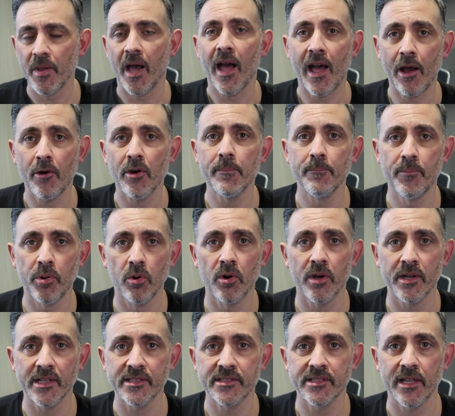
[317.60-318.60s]
how
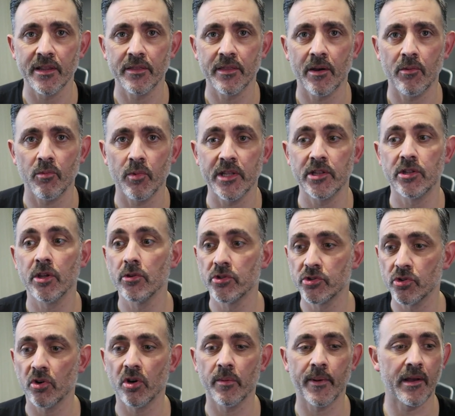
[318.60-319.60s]
important is it that we do
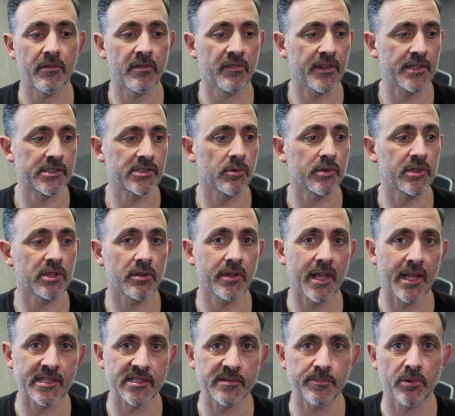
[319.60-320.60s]
talk about other things, that we do
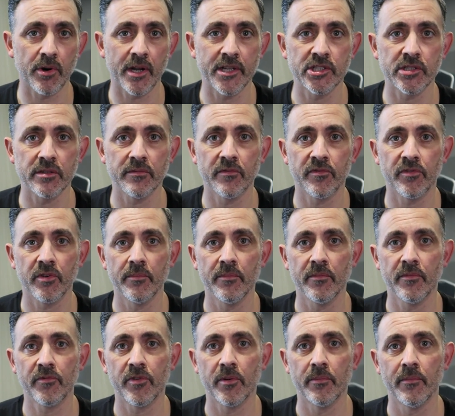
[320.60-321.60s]
get inspiration
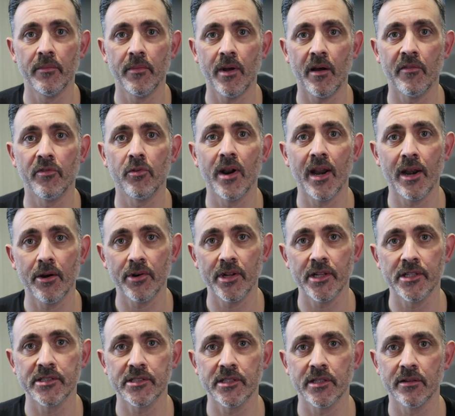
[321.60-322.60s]
from other
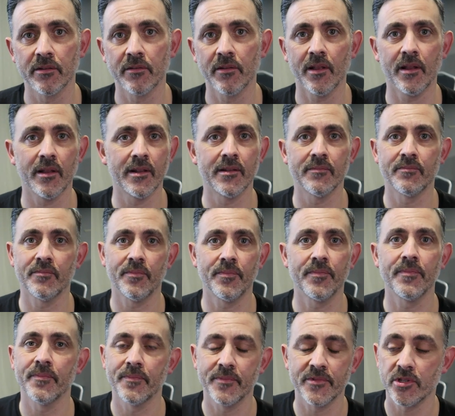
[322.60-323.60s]
areas? And
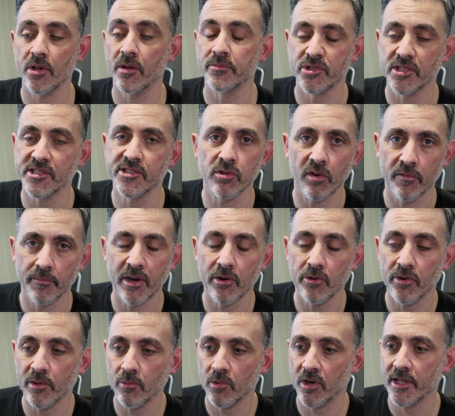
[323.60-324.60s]
I'm just sort of
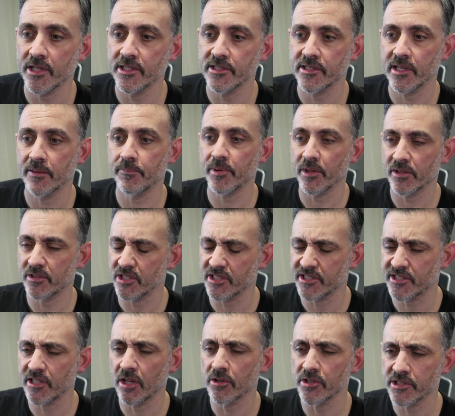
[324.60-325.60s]
mirroring what he said, but
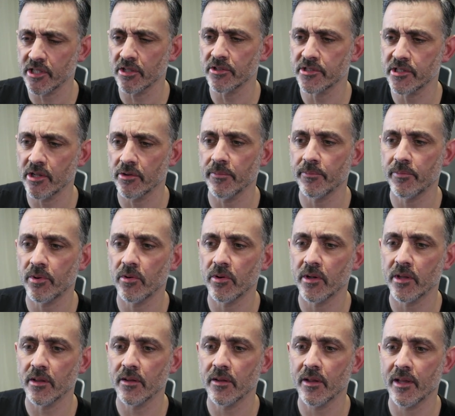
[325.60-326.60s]
just so
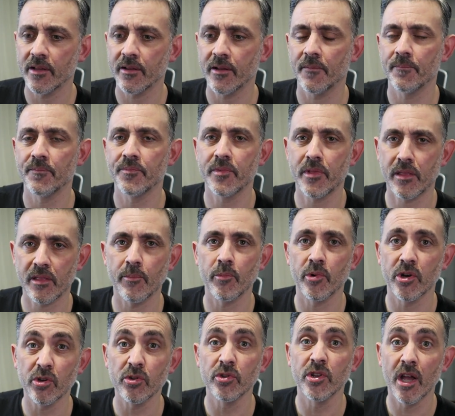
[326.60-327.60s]
important. And
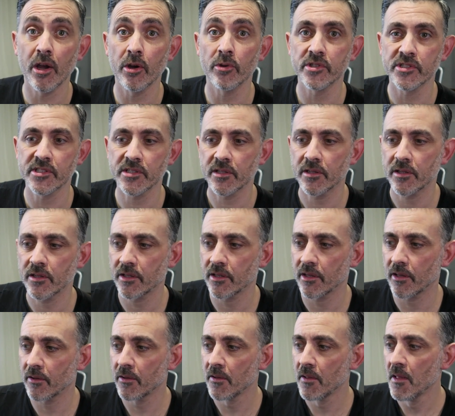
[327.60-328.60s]
someone who knows, you
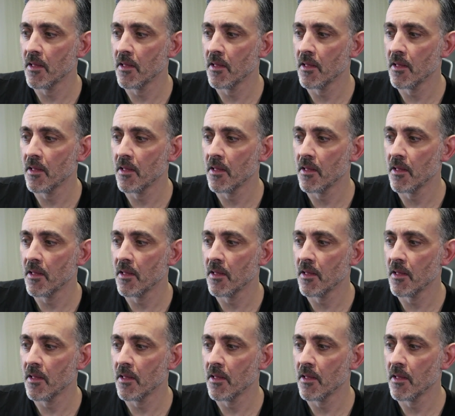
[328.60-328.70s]
know.